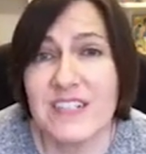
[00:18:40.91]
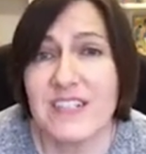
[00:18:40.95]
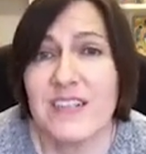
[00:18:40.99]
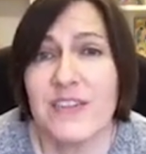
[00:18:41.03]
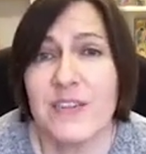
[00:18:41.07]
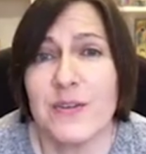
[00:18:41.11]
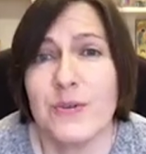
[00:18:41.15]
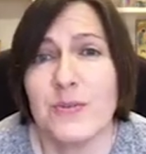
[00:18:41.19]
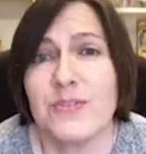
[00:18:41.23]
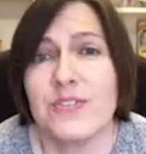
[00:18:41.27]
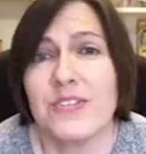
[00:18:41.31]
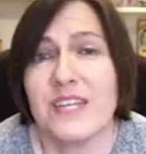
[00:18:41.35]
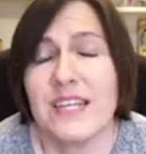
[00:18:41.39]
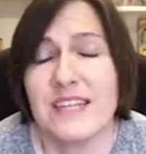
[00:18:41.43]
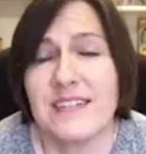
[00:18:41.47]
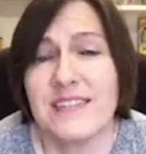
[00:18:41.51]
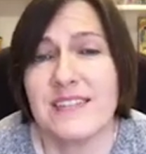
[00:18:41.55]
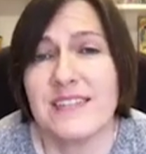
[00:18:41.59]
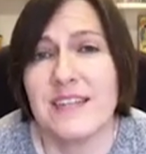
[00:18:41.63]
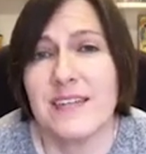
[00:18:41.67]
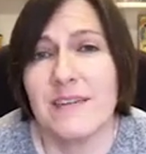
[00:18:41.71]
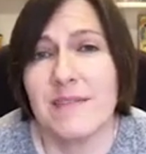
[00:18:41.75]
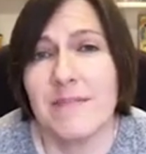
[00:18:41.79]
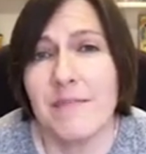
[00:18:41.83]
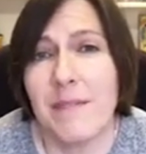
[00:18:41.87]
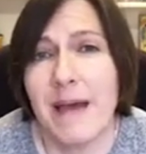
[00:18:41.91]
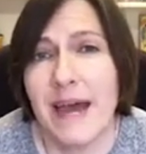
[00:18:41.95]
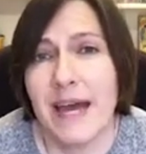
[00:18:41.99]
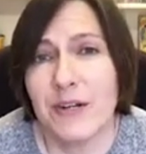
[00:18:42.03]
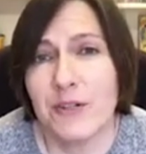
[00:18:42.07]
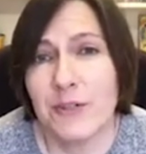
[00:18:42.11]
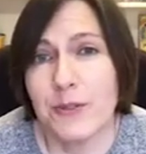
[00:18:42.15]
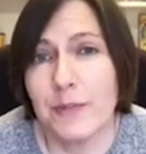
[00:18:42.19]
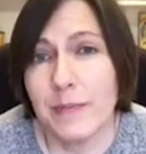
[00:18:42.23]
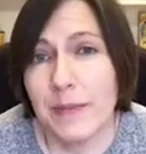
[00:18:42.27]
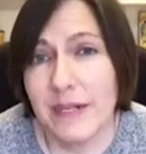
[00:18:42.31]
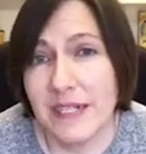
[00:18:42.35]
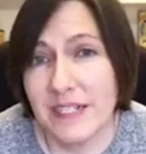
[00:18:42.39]
to those things that
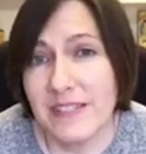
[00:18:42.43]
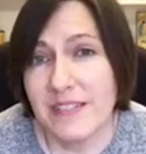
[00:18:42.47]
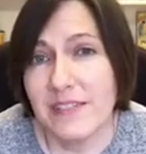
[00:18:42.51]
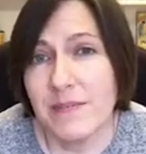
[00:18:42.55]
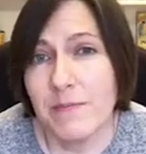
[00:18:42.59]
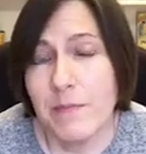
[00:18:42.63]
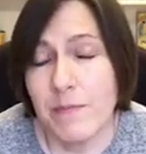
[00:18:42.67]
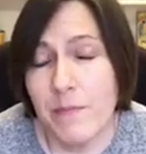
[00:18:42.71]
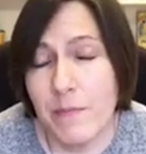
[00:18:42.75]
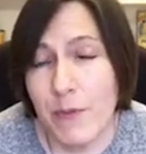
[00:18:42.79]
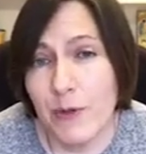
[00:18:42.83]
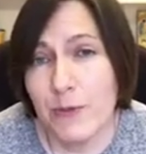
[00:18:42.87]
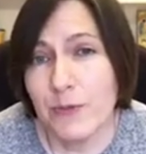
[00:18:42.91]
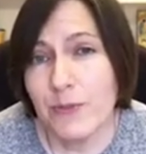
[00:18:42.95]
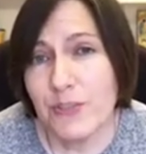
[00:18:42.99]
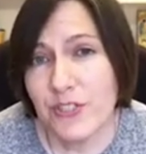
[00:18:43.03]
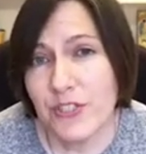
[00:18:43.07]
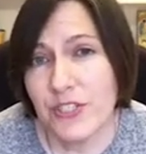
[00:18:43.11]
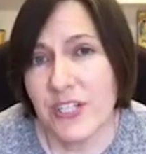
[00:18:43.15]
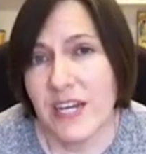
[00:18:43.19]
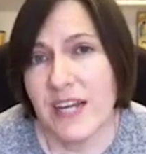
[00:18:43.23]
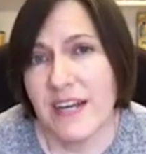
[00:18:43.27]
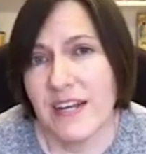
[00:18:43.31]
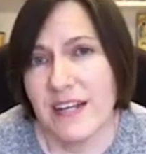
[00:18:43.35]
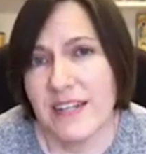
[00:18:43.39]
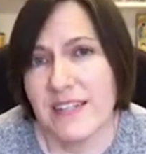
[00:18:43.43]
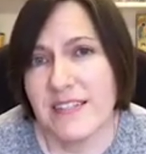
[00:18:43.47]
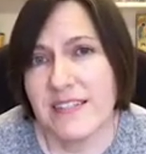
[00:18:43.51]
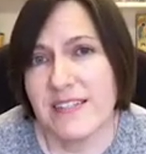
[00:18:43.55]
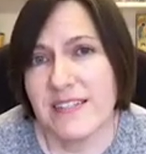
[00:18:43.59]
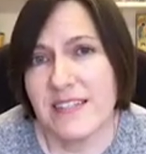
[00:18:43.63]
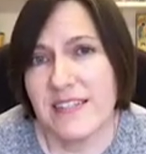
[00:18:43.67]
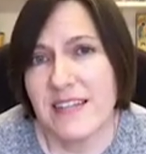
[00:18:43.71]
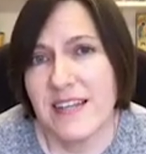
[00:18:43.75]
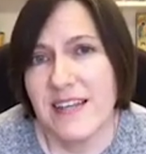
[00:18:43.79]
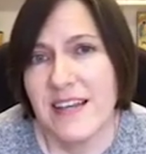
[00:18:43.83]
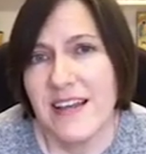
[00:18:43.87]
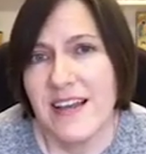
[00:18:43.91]
matter most to
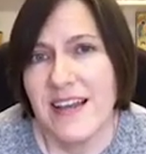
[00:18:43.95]
us?